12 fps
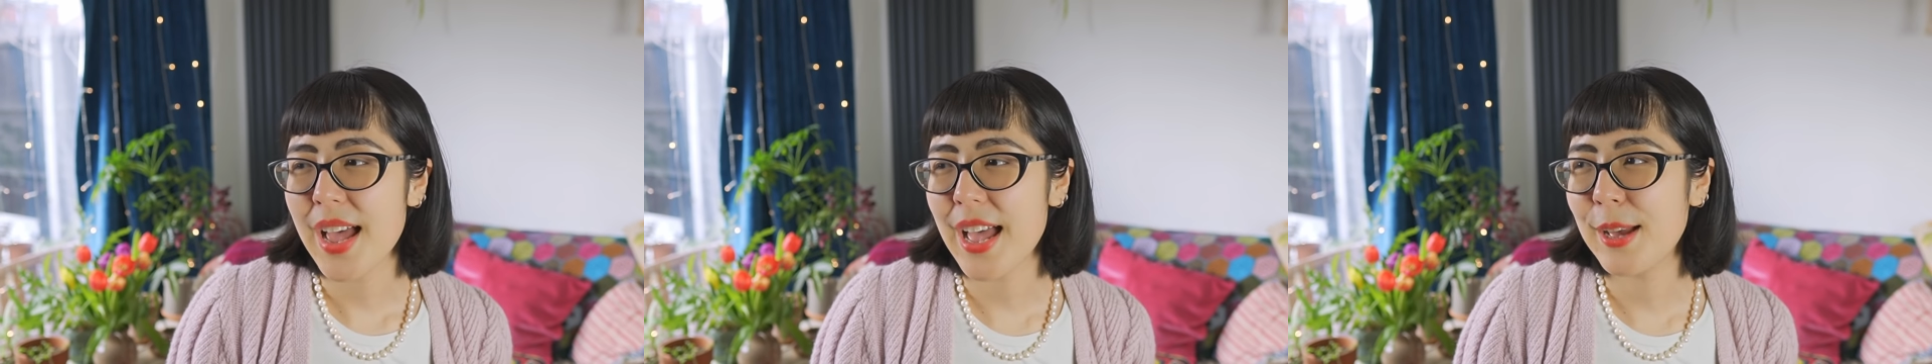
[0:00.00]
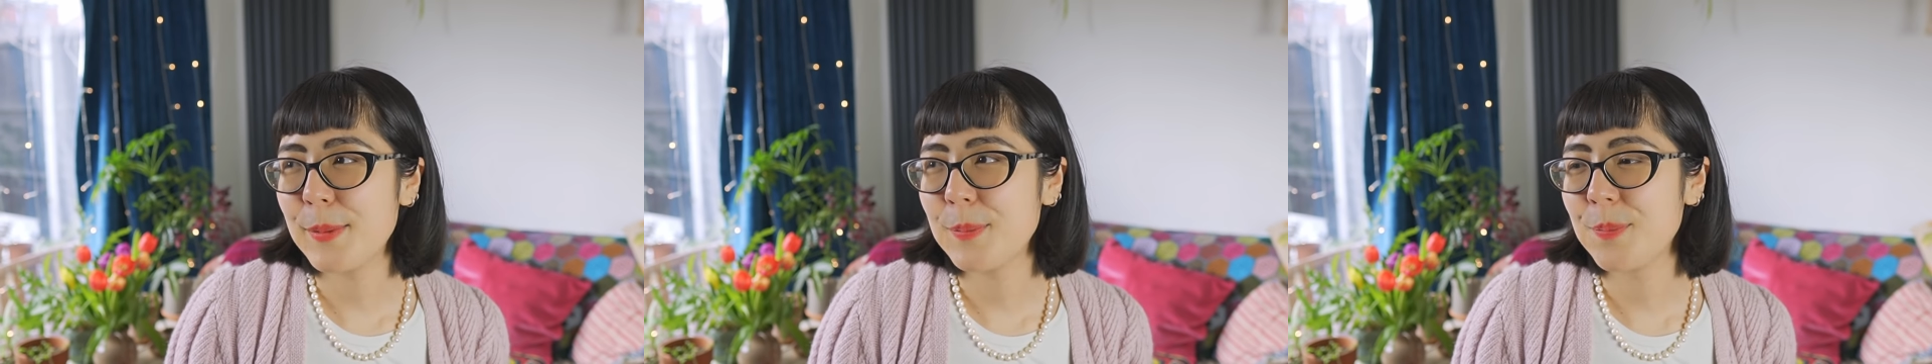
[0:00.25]

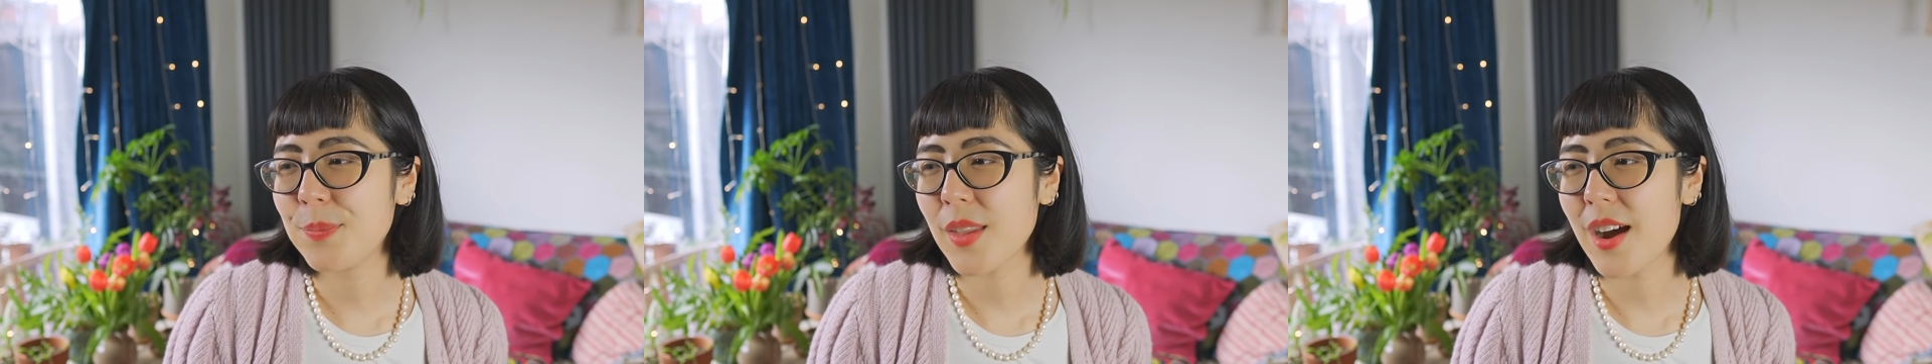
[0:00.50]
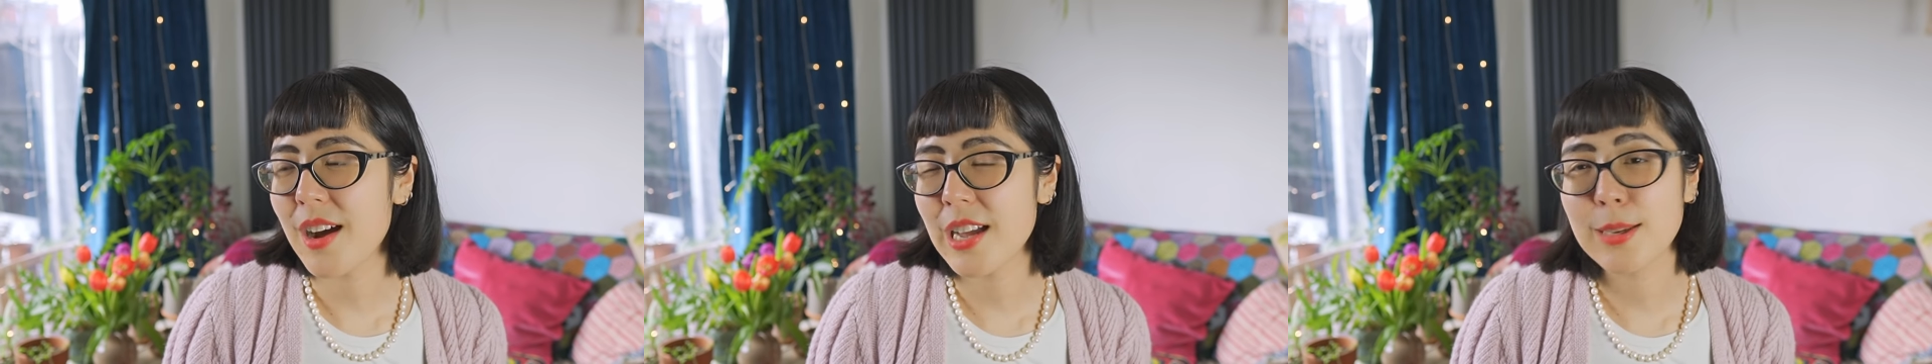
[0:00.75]

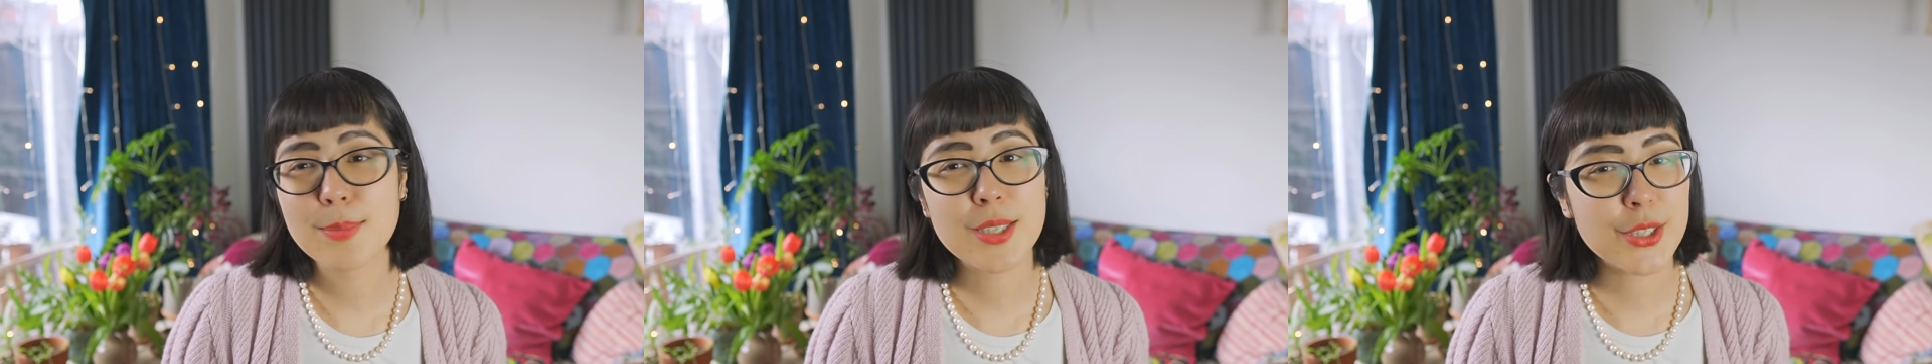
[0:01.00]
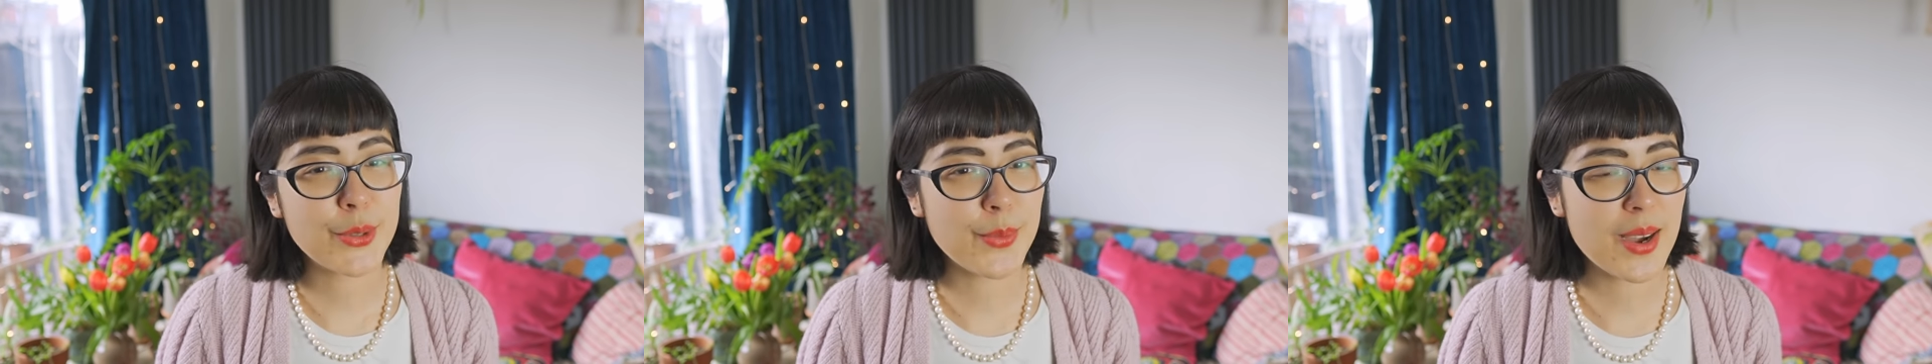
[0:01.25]
Um, I am
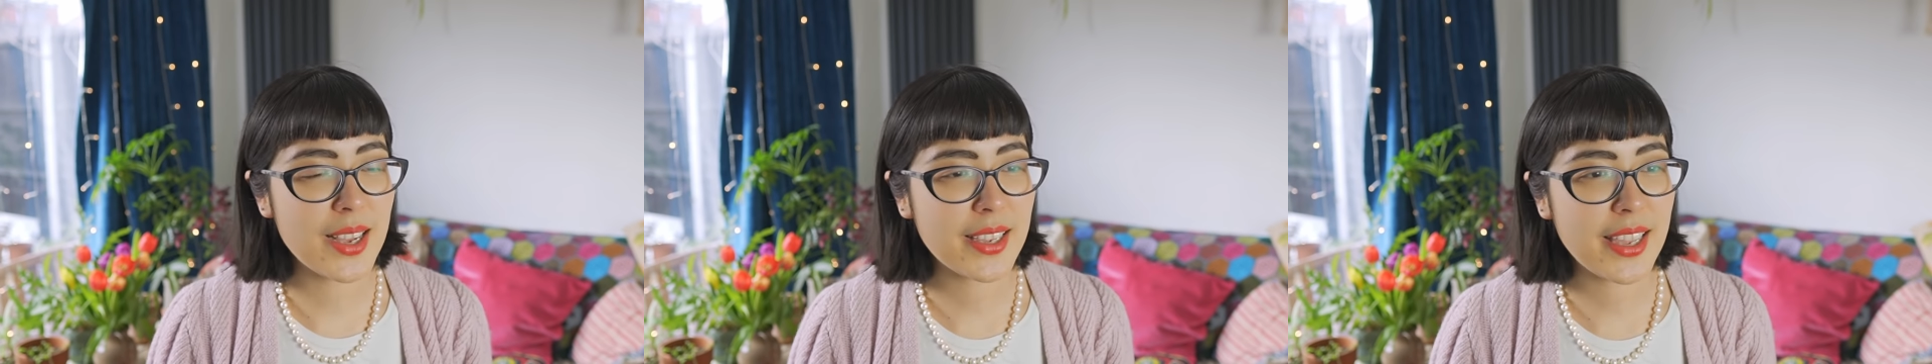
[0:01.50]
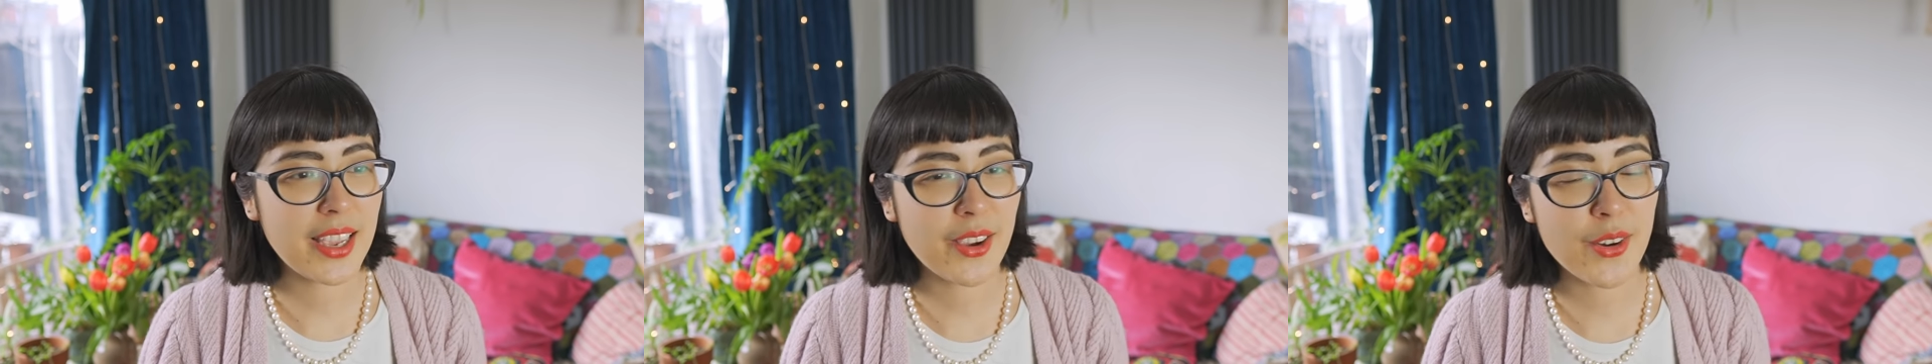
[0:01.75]
still
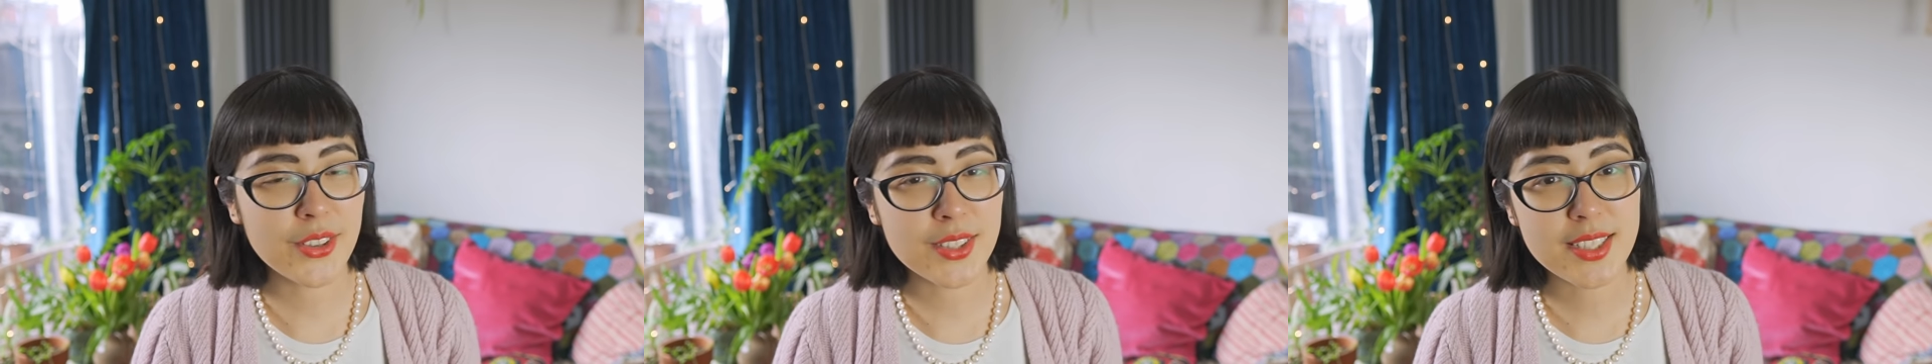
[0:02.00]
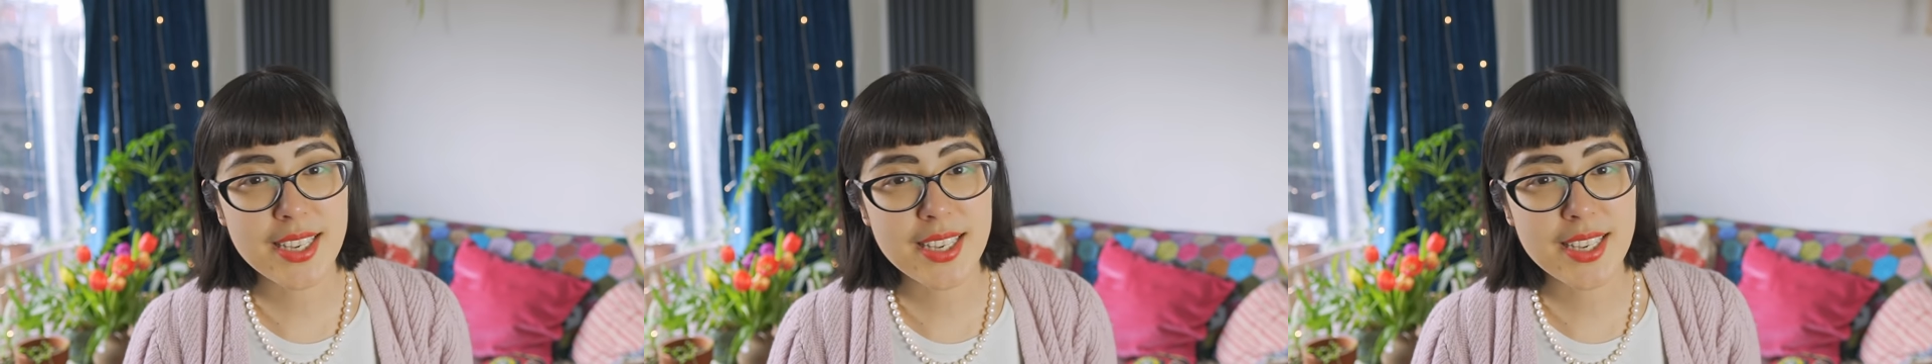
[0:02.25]
working on